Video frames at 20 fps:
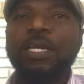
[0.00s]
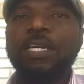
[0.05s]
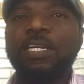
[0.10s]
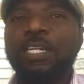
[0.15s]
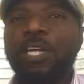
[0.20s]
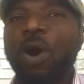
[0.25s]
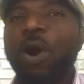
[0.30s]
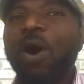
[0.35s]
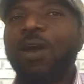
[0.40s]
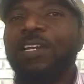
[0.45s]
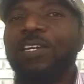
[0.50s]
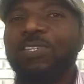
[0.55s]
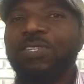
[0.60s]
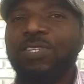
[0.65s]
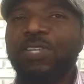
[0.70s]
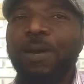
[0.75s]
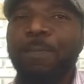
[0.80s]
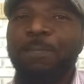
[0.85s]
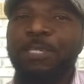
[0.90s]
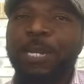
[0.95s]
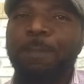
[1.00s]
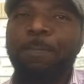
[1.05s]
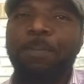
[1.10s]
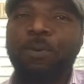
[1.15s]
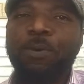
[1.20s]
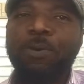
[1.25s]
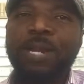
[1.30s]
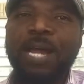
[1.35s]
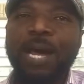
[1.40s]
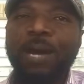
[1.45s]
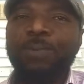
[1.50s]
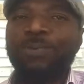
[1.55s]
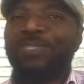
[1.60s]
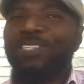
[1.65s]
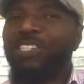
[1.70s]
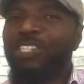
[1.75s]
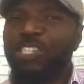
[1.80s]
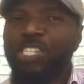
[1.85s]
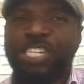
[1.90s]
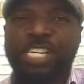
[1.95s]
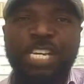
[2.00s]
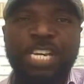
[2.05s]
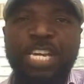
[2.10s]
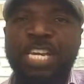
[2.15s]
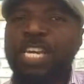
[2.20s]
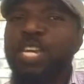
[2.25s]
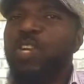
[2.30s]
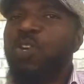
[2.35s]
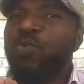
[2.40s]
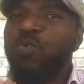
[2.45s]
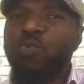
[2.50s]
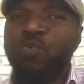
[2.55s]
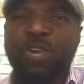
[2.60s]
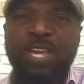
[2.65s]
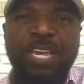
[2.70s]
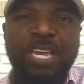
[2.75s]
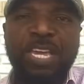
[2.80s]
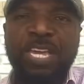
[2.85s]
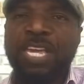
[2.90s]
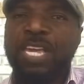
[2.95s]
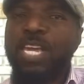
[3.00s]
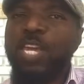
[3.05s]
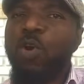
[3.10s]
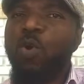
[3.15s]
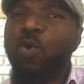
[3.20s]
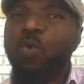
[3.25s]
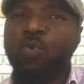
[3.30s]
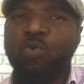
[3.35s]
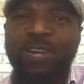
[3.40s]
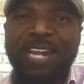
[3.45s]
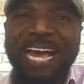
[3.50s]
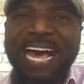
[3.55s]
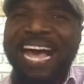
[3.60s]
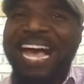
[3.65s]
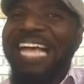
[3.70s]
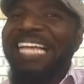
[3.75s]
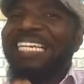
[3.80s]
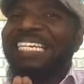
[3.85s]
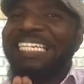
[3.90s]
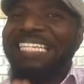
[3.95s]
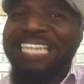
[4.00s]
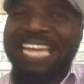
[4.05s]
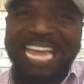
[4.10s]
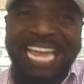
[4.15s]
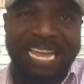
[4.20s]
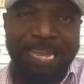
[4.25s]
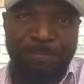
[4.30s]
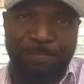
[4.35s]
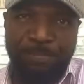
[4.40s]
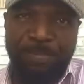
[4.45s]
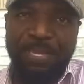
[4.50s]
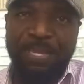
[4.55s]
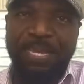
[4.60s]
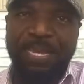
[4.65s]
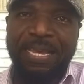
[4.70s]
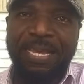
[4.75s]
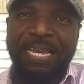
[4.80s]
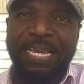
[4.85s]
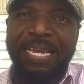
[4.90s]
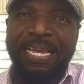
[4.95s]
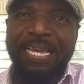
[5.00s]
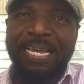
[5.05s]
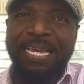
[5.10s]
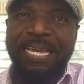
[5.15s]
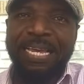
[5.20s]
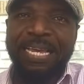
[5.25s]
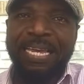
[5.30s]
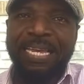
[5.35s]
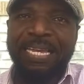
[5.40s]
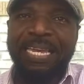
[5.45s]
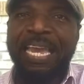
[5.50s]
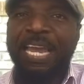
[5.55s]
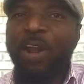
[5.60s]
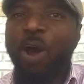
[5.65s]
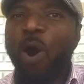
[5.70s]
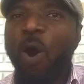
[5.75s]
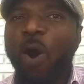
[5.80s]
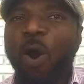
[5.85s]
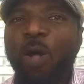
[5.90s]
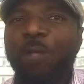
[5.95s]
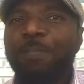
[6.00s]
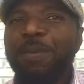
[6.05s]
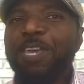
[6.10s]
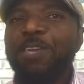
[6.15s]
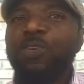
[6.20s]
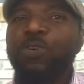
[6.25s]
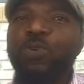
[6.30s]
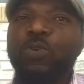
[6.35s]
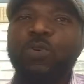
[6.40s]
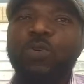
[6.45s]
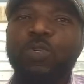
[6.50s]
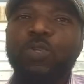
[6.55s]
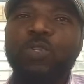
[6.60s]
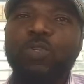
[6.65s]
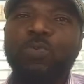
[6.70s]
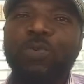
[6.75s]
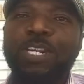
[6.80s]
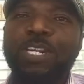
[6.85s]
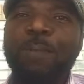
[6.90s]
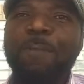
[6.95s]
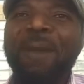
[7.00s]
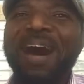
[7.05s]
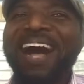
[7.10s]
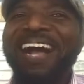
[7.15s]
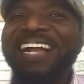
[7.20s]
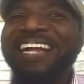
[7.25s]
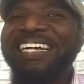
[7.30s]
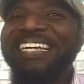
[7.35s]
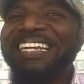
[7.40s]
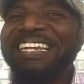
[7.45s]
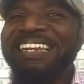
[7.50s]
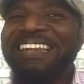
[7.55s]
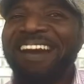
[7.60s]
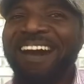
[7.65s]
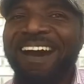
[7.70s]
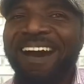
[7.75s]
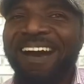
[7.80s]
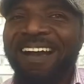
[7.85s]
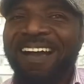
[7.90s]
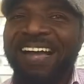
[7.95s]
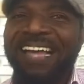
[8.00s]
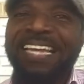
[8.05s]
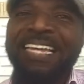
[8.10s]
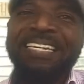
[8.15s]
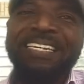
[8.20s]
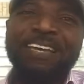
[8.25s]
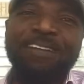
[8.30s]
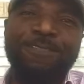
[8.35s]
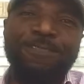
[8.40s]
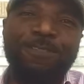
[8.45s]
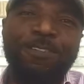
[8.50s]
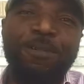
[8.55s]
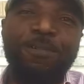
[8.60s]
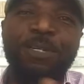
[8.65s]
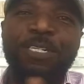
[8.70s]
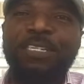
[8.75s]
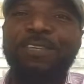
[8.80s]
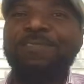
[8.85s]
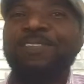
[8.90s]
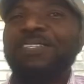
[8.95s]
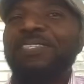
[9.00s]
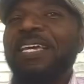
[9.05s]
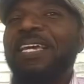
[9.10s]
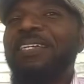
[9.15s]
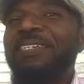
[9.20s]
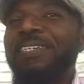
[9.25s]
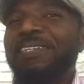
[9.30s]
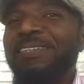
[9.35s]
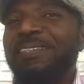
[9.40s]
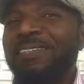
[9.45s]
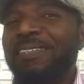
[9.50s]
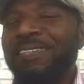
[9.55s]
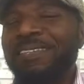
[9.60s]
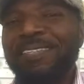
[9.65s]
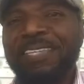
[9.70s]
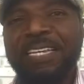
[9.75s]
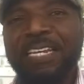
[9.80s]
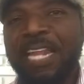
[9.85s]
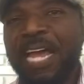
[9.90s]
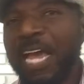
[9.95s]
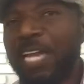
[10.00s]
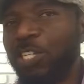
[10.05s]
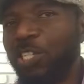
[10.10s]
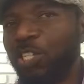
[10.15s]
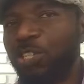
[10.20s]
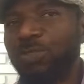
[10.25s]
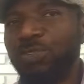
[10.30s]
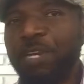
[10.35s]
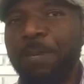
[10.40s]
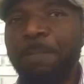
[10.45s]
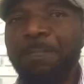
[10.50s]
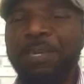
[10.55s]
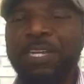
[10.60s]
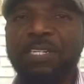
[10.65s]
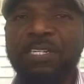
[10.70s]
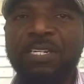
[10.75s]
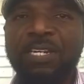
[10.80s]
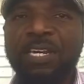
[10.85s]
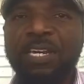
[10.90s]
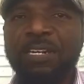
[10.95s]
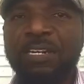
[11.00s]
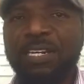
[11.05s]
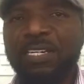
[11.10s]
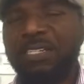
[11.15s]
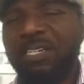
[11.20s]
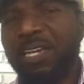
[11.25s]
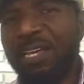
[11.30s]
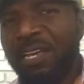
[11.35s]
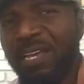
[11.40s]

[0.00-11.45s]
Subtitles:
The other subject pronouns she, we, una, them can all be used with the marker na in the affirmative sentences in Nigerian Pidgin English.